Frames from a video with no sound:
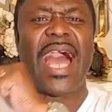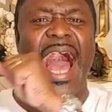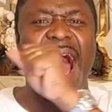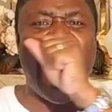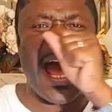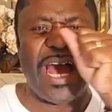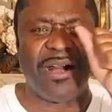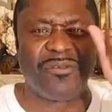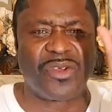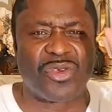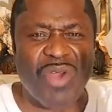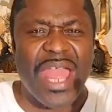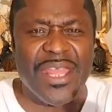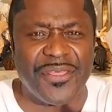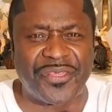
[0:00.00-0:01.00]
I have
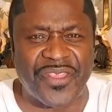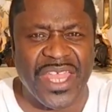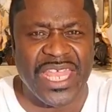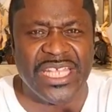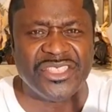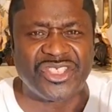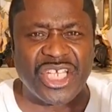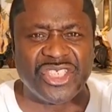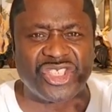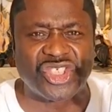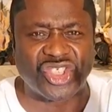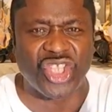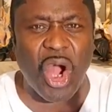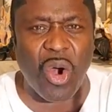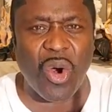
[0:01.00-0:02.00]
great things in
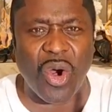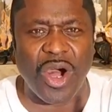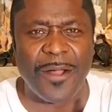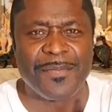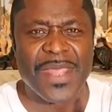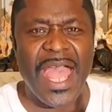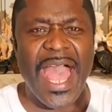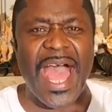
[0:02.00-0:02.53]
store,